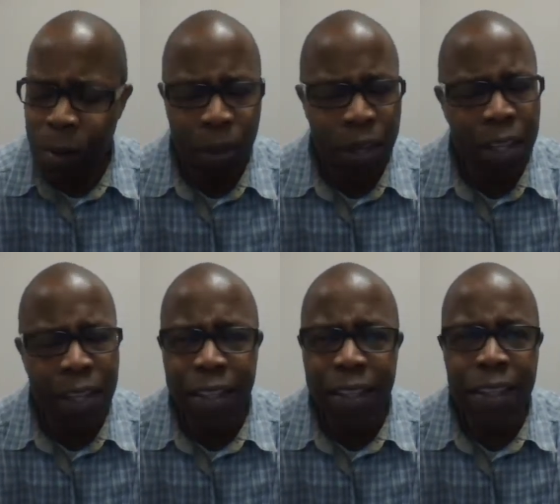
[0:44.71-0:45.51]
But
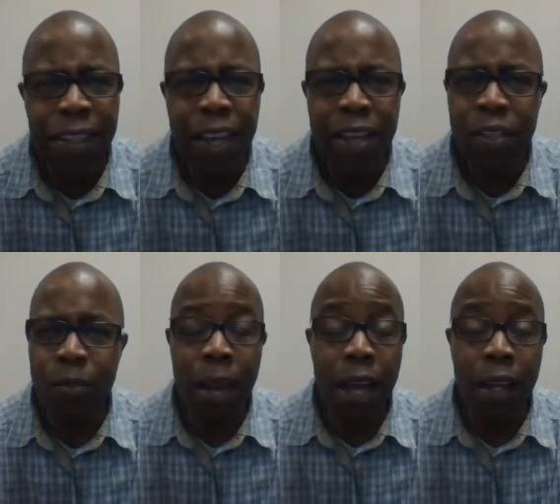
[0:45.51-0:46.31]
uh, these guys
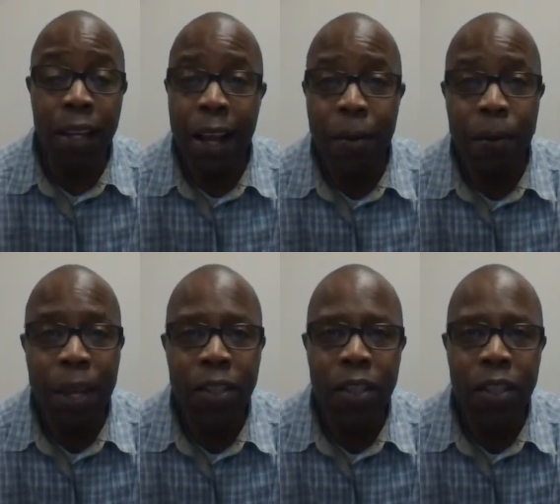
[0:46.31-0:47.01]
just battle it out, man.